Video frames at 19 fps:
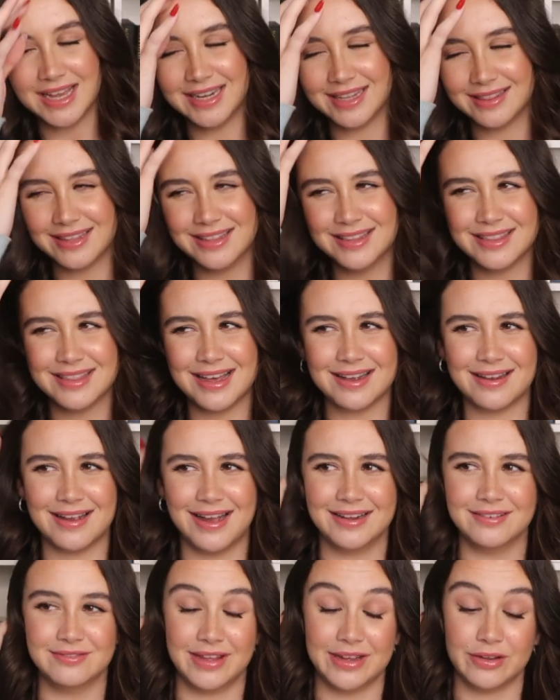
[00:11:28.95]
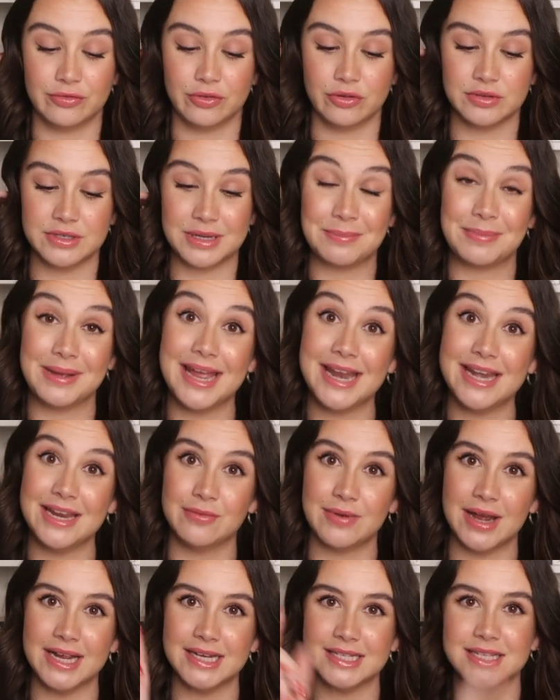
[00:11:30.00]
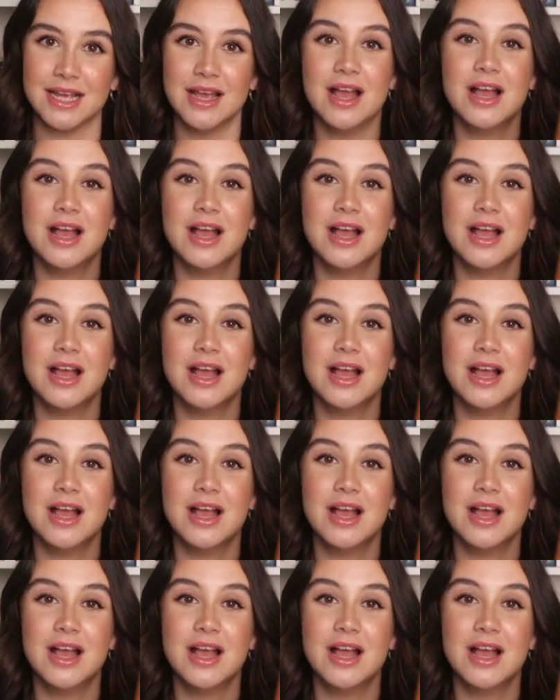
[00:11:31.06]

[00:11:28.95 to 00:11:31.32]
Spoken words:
I think that kind of like ruined it. But anyways,